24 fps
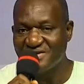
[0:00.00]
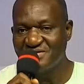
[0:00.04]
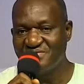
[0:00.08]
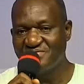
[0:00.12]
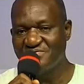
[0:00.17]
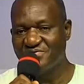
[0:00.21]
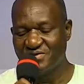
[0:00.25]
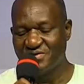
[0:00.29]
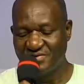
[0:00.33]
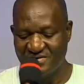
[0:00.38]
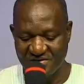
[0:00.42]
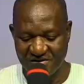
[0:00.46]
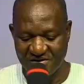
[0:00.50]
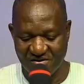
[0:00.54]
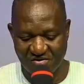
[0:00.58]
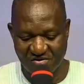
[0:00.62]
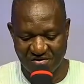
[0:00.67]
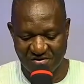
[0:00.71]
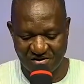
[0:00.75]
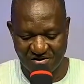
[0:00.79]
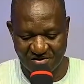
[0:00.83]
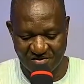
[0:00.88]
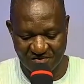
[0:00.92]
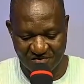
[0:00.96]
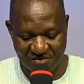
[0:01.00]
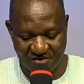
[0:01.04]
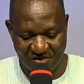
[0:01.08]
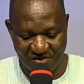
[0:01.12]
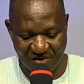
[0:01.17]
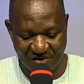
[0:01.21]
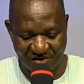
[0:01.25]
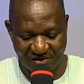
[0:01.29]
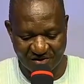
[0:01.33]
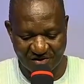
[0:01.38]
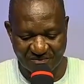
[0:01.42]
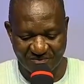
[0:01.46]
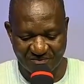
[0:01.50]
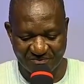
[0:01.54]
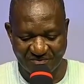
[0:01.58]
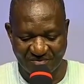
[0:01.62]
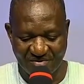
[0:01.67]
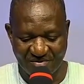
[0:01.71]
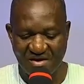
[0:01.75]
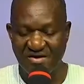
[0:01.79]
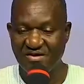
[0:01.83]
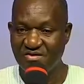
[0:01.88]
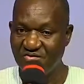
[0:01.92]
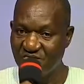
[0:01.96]
for the glory of God.
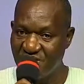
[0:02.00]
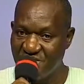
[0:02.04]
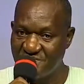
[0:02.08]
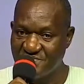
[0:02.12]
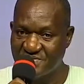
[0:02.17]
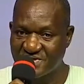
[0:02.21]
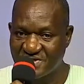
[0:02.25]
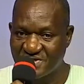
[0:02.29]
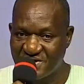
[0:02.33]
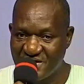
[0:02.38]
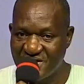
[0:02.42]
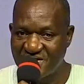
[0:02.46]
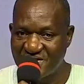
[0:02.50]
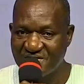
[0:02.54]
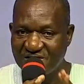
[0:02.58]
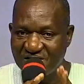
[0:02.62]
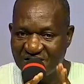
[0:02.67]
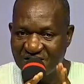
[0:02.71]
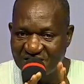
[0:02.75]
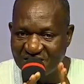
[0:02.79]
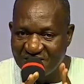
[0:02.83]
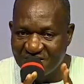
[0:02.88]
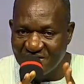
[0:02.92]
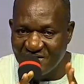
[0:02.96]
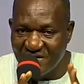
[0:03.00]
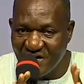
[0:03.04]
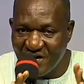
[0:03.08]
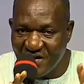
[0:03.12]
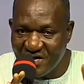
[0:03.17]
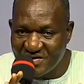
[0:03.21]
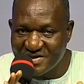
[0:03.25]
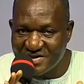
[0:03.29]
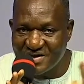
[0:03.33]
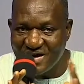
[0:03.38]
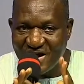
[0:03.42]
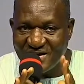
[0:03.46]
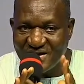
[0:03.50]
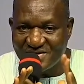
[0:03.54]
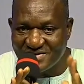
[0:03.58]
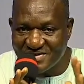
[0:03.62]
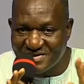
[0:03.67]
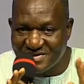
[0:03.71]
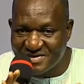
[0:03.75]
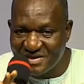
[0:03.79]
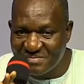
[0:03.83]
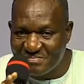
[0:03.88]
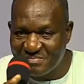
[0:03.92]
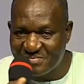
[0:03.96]
We've seen God can
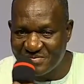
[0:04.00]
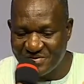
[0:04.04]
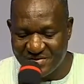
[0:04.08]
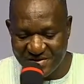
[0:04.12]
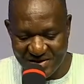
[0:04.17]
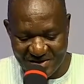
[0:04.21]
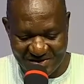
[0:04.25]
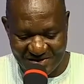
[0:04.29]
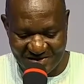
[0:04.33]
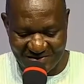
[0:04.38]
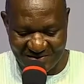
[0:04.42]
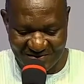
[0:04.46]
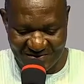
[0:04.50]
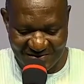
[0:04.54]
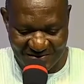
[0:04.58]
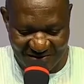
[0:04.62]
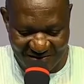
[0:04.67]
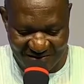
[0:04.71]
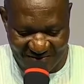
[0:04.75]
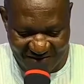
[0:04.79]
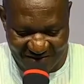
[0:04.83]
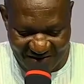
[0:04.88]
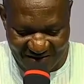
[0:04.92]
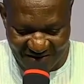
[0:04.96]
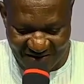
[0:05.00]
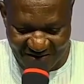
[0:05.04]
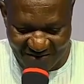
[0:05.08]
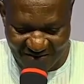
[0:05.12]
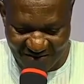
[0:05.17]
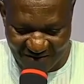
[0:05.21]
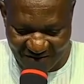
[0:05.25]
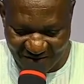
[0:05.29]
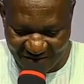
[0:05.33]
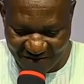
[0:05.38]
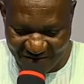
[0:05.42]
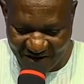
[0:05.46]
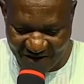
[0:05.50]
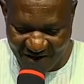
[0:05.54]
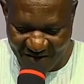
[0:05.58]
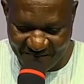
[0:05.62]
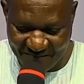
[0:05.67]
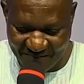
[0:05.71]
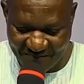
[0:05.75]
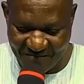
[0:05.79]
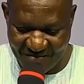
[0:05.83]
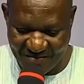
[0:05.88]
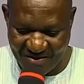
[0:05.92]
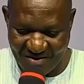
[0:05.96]
separate the three of
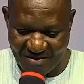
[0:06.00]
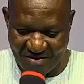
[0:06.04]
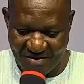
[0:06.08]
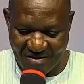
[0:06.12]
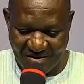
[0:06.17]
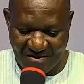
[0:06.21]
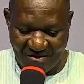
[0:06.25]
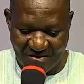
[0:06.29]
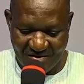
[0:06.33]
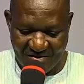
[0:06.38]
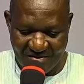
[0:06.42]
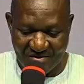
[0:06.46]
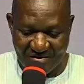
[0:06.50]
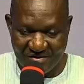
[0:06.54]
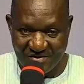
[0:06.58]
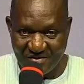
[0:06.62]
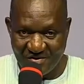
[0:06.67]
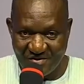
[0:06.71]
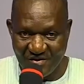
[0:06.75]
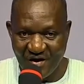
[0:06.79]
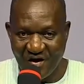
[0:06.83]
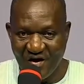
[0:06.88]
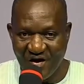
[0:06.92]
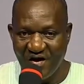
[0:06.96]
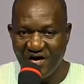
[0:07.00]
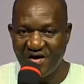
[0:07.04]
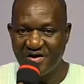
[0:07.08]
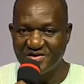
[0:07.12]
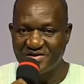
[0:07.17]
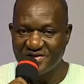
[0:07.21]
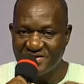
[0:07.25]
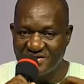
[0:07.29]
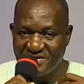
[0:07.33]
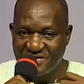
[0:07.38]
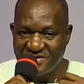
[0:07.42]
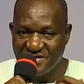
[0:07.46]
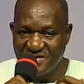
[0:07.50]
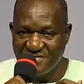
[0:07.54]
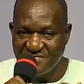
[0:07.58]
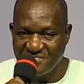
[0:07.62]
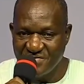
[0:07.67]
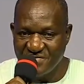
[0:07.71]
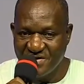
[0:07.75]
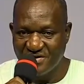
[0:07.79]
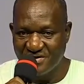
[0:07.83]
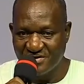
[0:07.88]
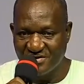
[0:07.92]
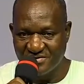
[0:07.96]
them. God
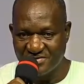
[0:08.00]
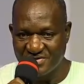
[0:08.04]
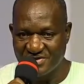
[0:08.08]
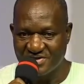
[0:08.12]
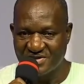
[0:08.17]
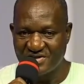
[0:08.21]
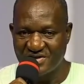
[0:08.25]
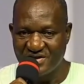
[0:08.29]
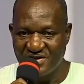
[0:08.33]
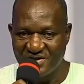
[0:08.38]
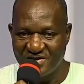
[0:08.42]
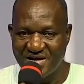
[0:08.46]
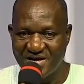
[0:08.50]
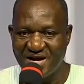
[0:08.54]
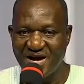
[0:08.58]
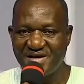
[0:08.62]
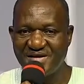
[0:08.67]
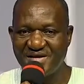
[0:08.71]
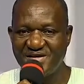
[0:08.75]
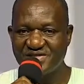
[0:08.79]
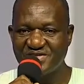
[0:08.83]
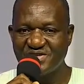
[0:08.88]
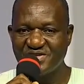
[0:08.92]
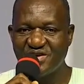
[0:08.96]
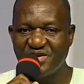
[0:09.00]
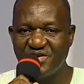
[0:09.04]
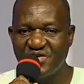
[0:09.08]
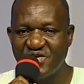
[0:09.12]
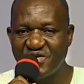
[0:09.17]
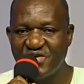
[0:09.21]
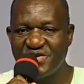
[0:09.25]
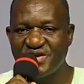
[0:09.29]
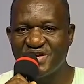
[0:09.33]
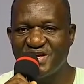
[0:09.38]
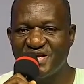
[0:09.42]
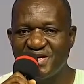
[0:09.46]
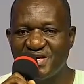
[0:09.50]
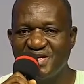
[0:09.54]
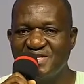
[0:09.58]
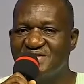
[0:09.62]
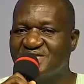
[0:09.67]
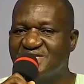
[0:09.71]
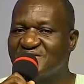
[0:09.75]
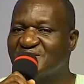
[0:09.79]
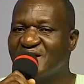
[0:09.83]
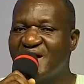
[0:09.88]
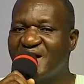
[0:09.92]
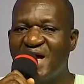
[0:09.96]
reveals that his glory
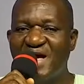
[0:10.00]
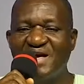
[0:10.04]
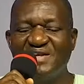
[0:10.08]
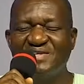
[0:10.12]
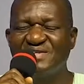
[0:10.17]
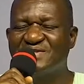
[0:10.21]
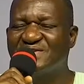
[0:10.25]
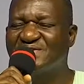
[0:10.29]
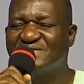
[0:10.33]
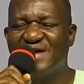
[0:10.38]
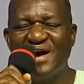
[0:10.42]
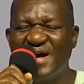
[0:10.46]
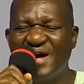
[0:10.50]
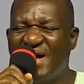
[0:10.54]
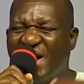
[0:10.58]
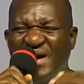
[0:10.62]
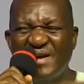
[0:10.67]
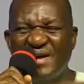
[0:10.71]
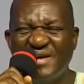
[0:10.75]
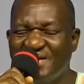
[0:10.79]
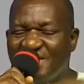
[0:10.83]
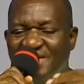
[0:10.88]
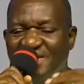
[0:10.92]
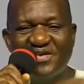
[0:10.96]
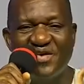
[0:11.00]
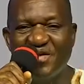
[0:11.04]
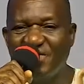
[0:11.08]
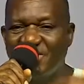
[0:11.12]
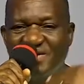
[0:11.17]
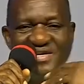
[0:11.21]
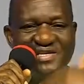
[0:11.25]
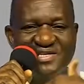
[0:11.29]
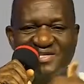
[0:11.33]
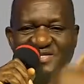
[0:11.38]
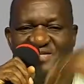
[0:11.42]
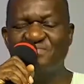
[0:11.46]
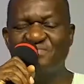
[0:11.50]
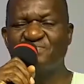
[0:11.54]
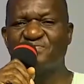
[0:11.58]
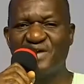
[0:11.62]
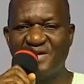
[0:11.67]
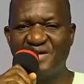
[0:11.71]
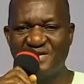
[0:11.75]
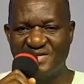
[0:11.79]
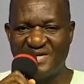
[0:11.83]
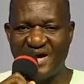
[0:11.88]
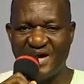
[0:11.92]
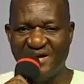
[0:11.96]
is entirely on a
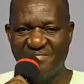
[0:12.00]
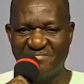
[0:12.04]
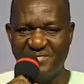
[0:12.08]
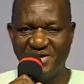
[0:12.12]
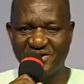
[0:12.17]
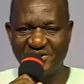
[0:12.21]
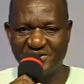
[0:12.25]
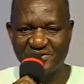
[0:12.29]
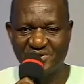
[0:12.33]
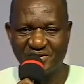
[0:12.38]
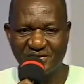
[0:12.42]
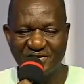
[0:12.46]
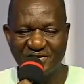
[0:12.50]
different dimension,